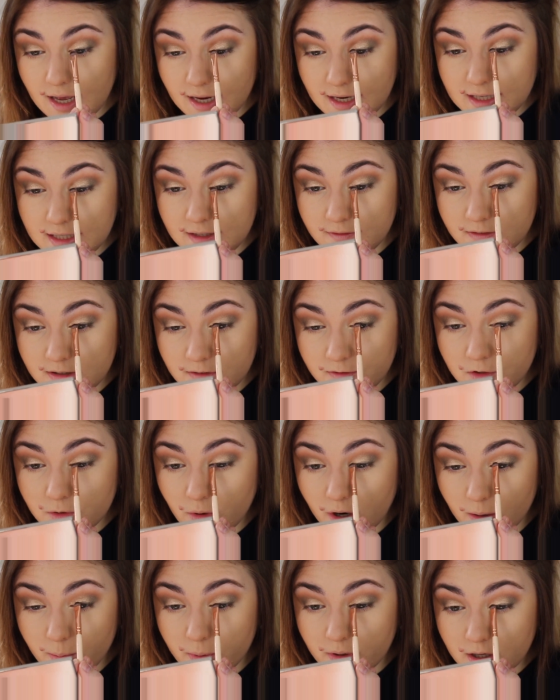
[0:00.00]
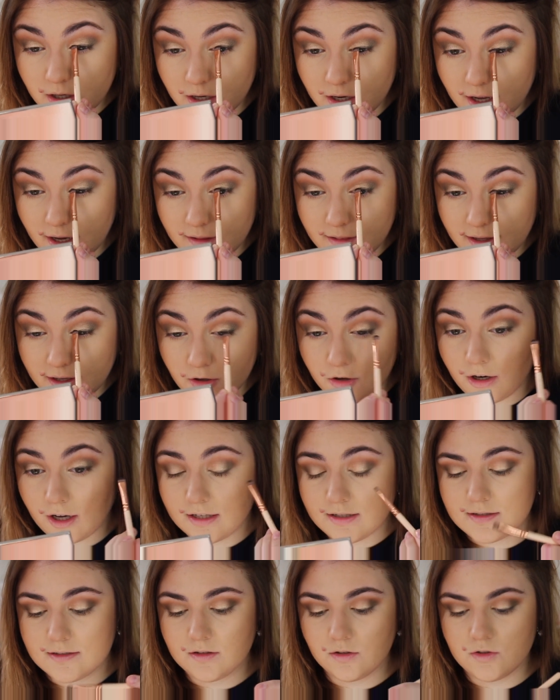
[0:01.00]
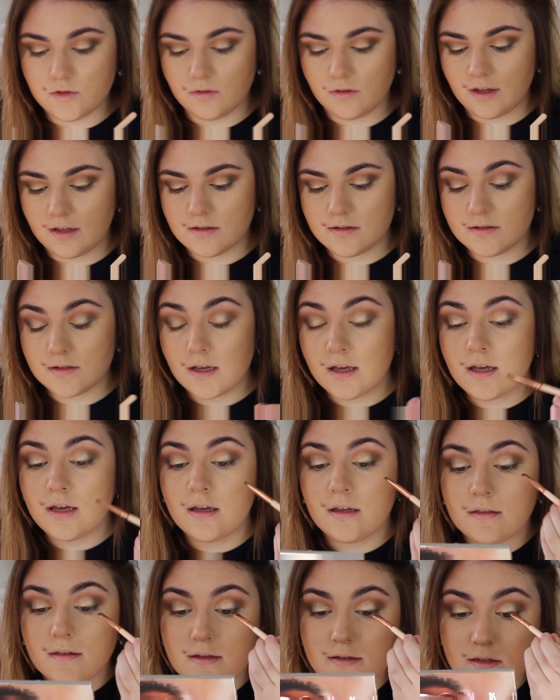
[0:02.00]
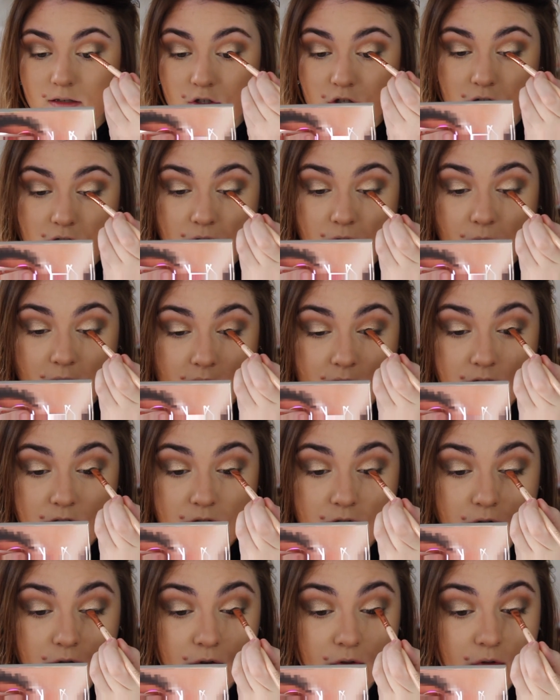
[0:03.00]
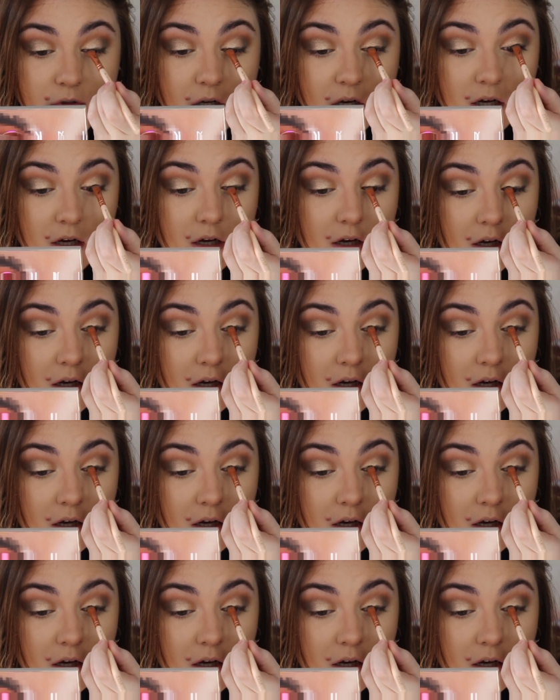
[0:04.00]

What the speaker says: And even if you are putting on eyeliner, I'd still do this. This is just going to